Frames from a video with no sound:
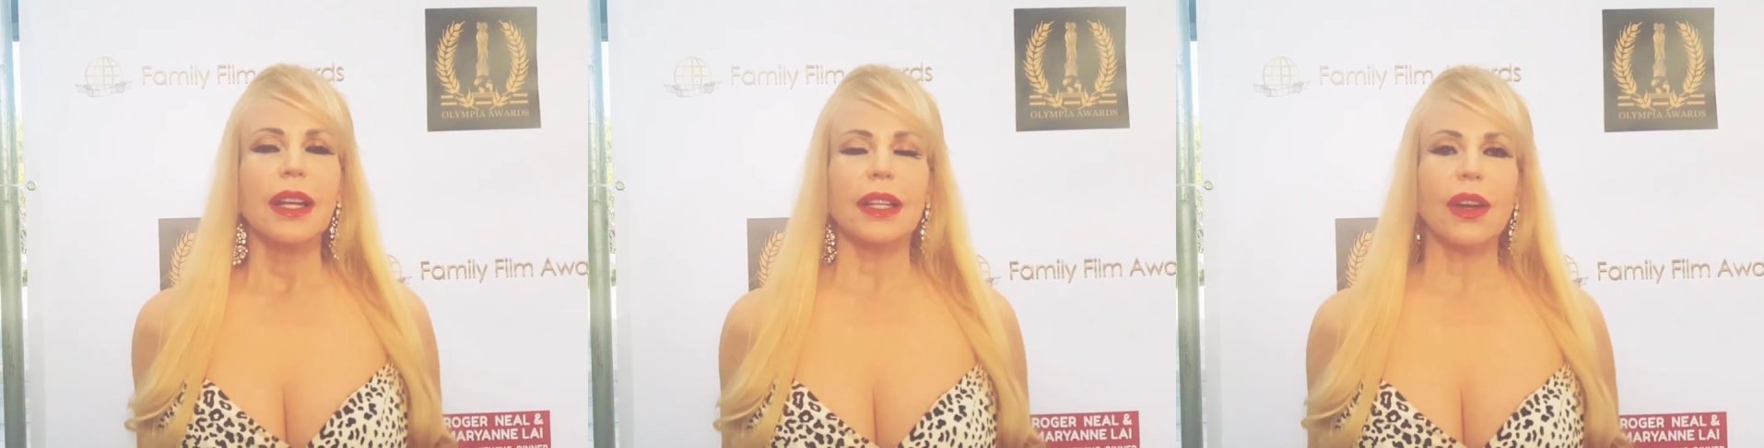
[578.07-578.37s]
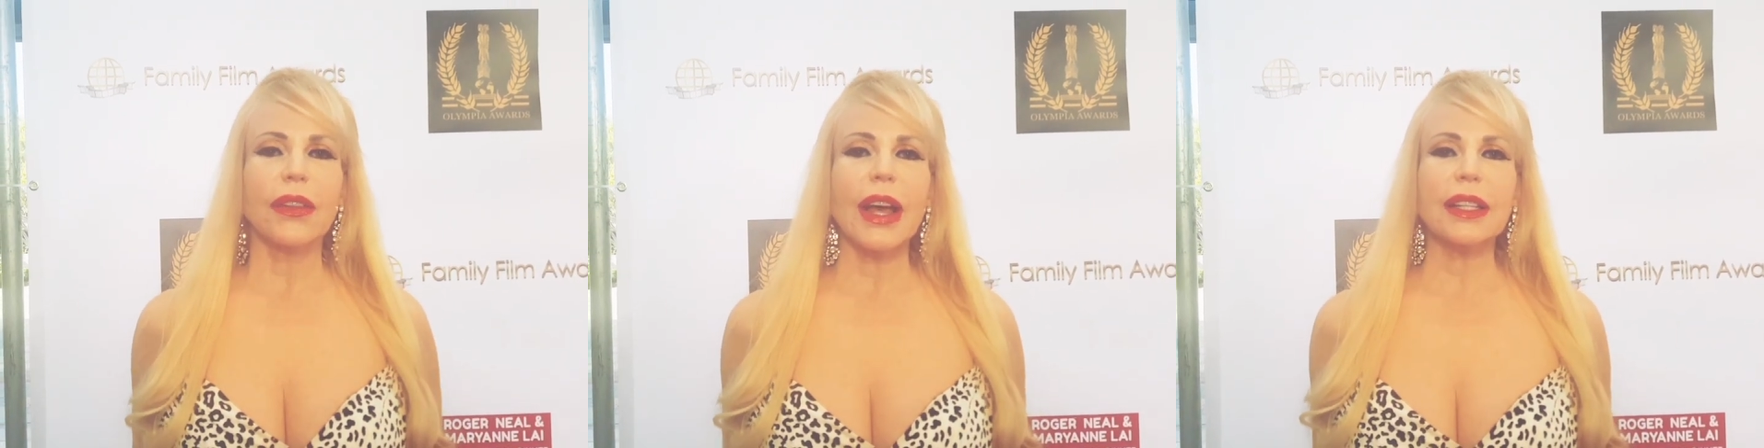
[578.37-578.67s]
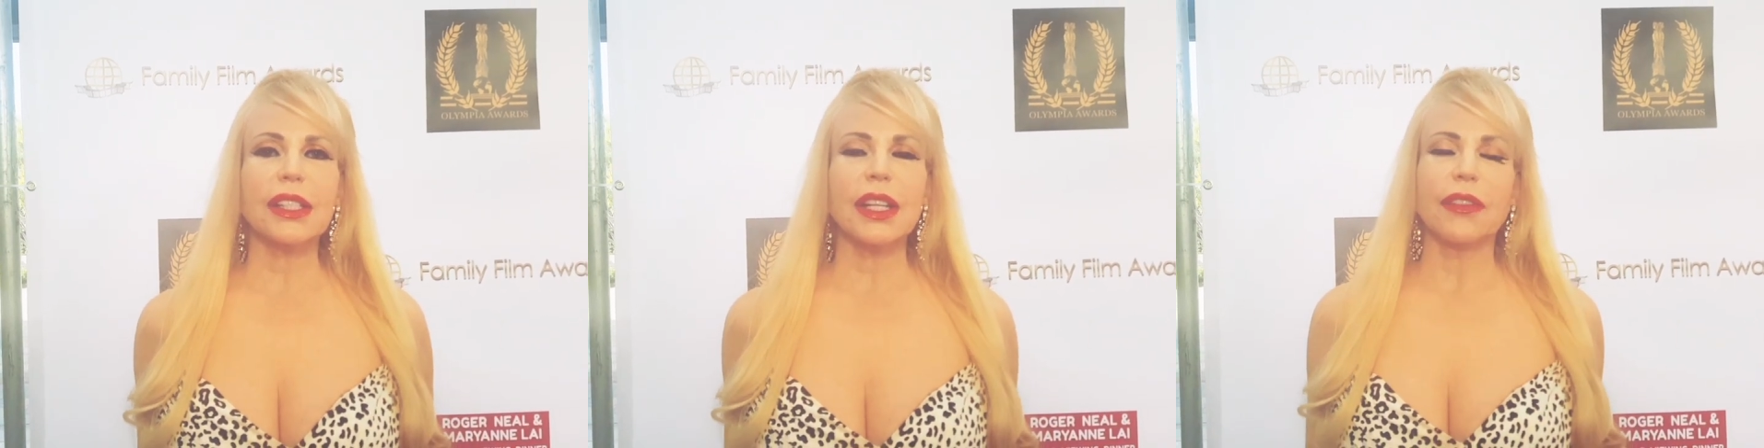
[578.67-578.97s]
and all
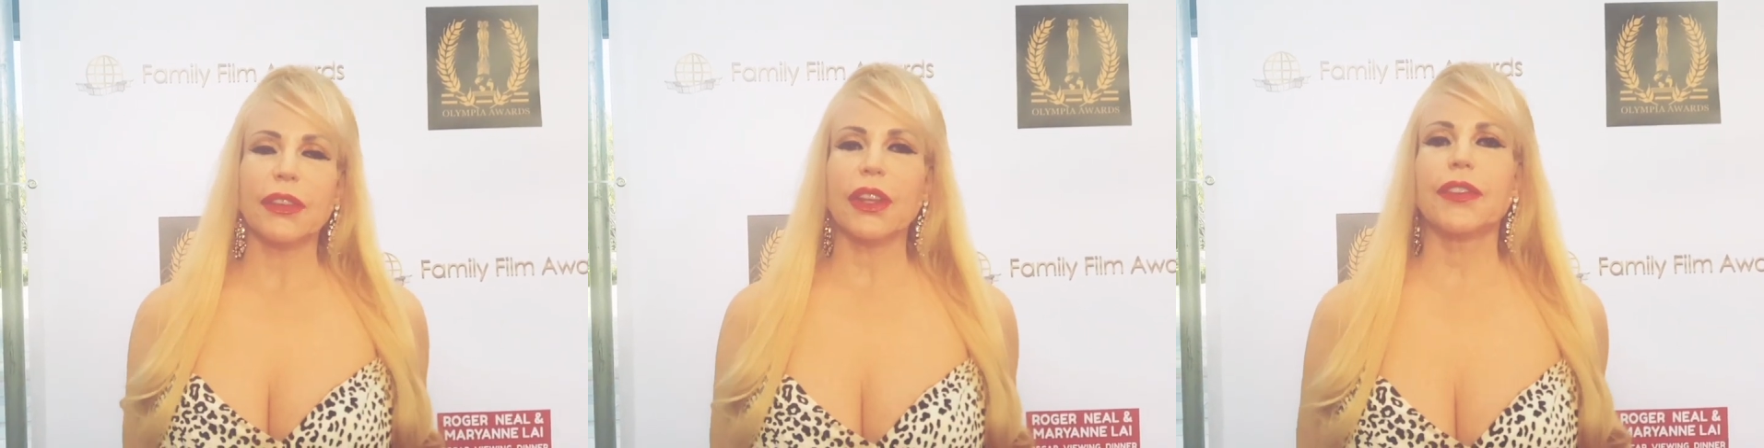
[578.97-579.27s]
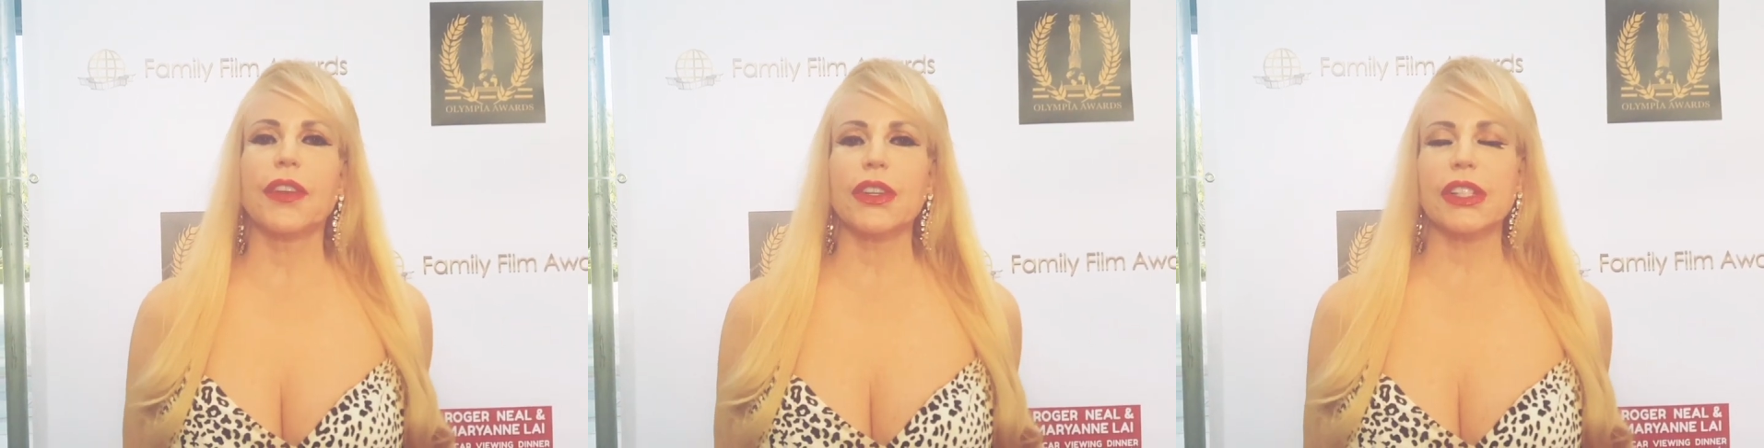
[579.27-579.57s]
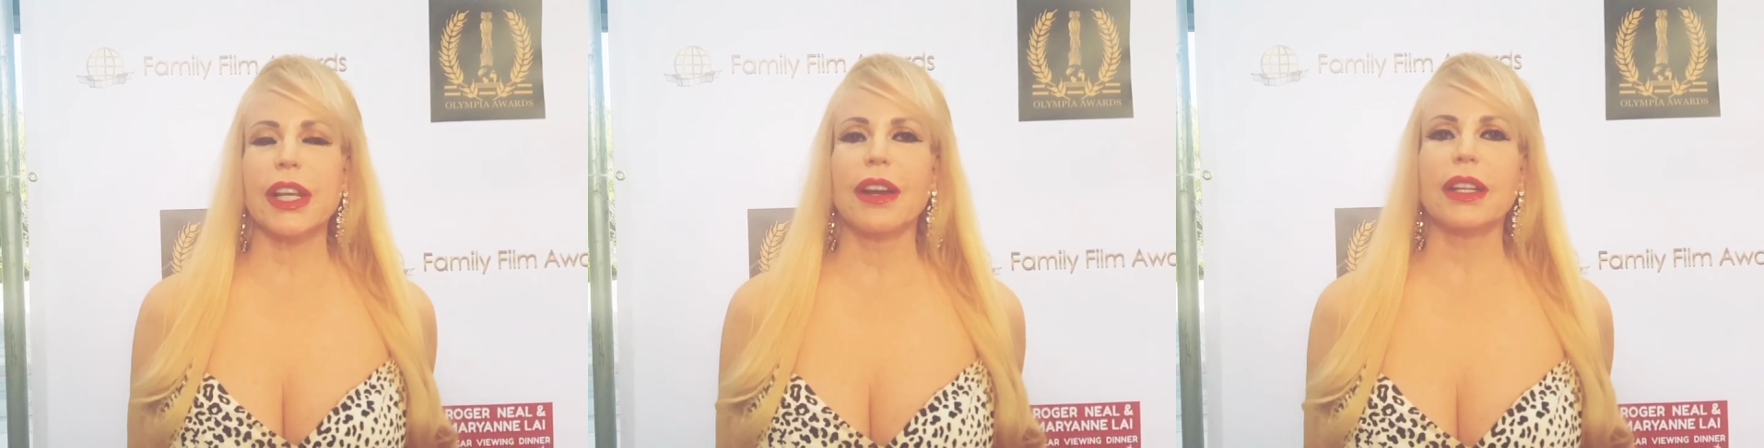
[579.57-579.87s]
that stuff for the
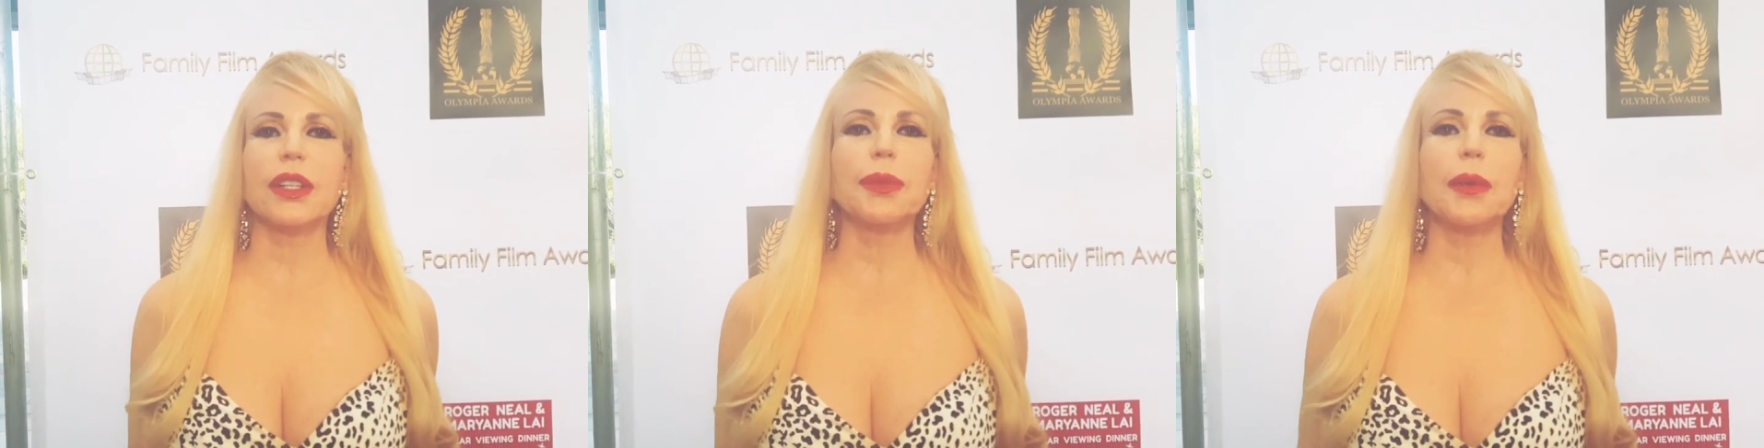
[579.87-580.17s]
first character.